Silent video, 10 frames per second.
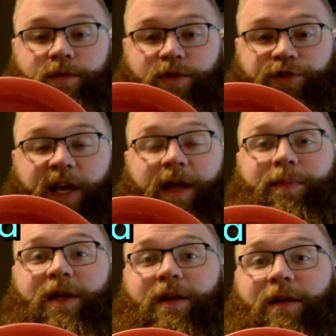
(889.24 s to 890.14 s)

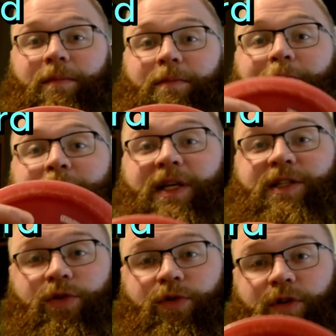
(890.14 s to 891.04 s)
Champion
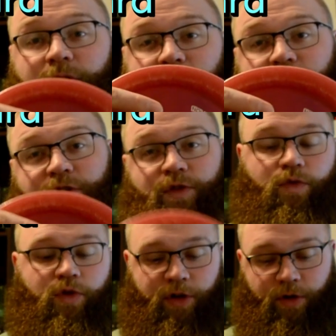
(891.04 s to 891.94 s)
Blizzard
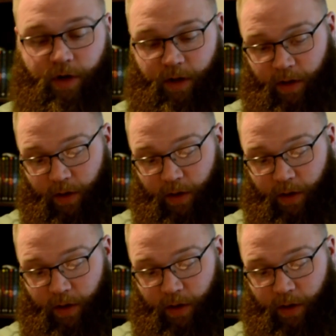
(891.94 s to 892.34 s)
Destroyer.